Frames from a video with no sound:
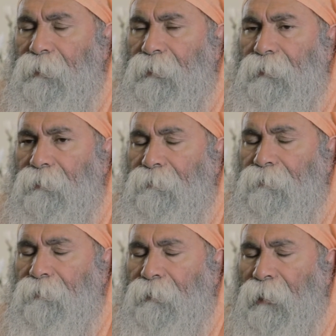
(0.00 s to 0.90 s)

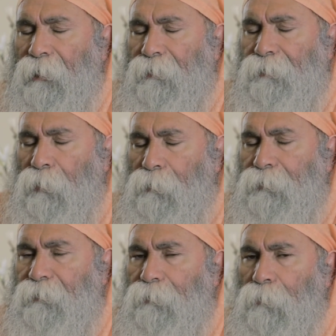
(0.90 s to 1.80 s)

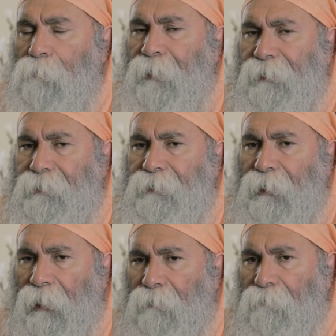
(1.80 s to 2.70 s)
those who practice
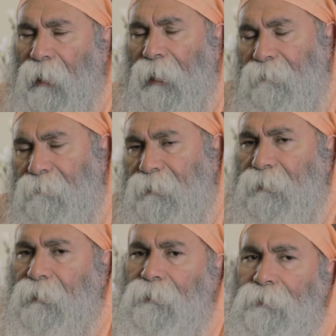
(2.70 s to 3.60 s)
karma and
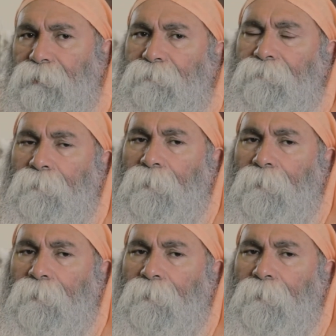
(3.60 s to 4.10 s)
meditation,